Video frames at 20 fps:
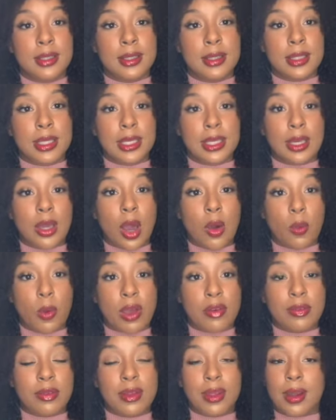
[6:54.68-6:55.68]
the
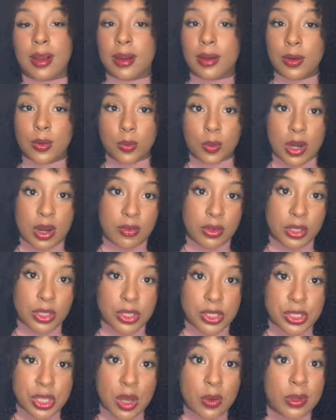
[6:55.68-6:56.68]
weft there whenever you're
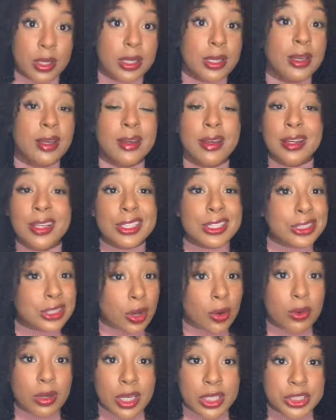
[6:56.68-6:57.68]
sewing.
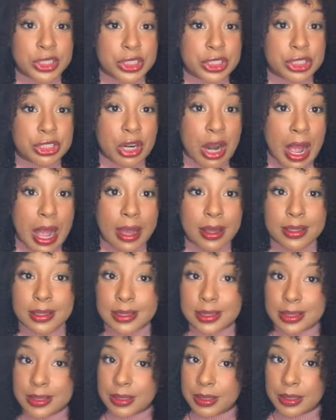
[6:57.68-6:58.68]
Don't cut your
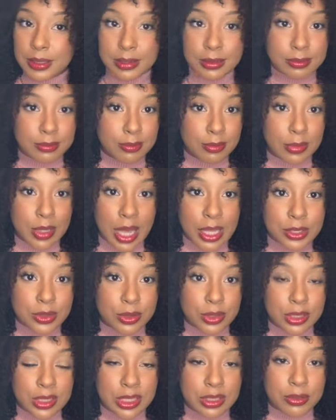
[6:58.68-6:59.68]
tracks. That's
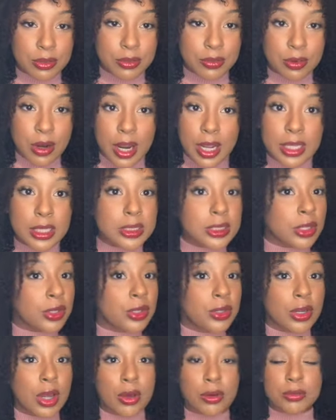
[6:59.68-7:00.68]
going to lead for fraying. So,
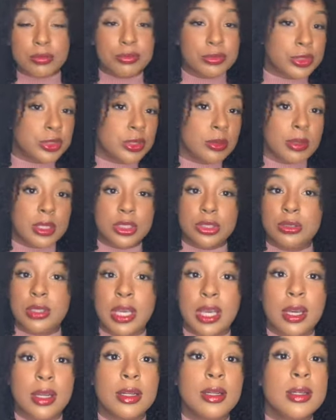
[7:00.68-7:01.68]
you know, do the best
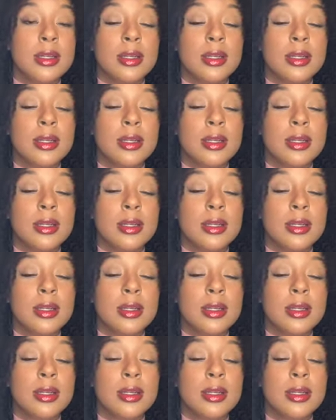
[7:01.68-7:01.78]
you can